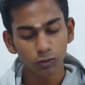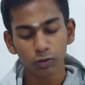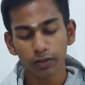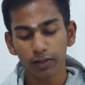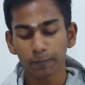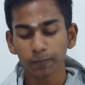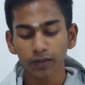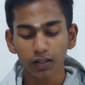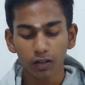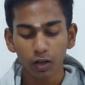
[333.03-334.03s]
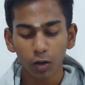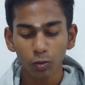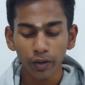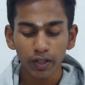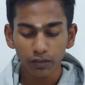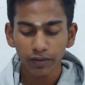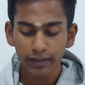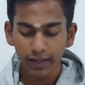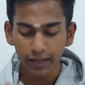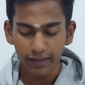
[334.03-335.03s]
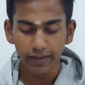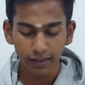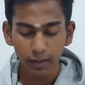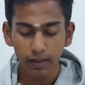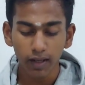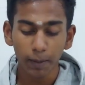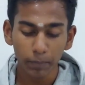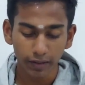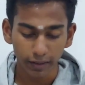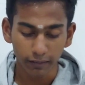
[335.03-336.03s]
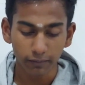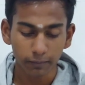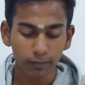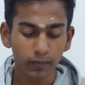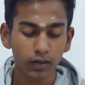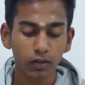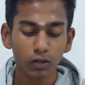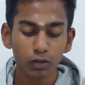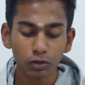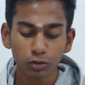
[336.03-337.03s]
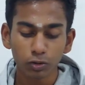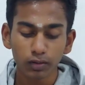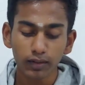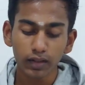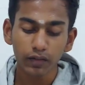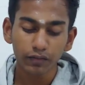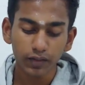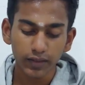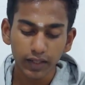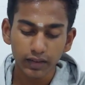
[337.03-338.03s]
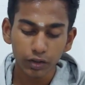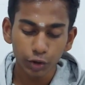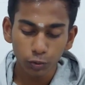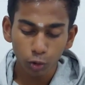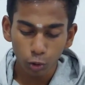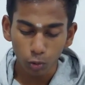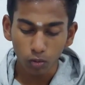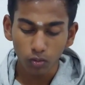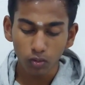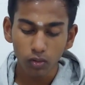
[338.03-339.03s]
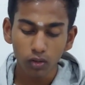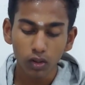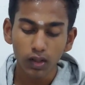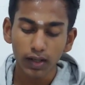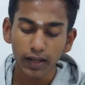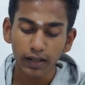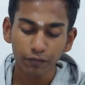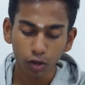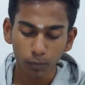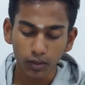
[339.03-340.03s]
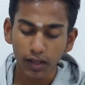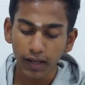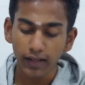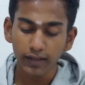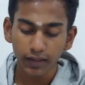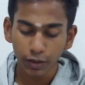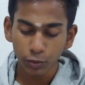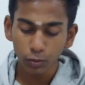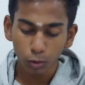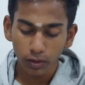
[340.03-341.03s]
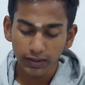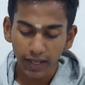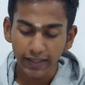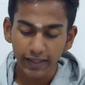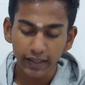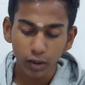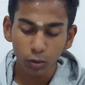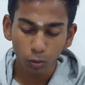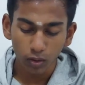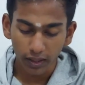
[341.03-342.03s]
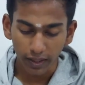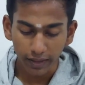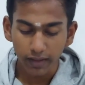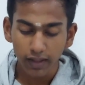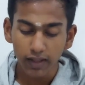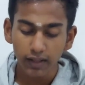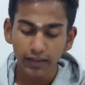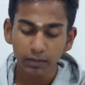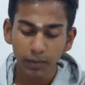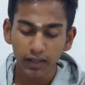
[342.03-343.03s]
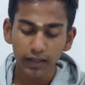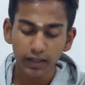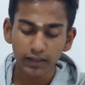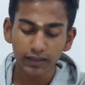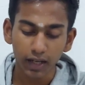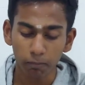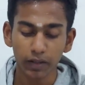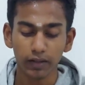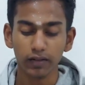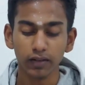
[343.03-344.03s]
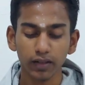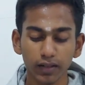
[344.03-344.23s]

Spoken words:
So yeah, how to identify a high upper trend. So if there is a new low formed and the new low is higher than the old high, then the market is in the uptrend.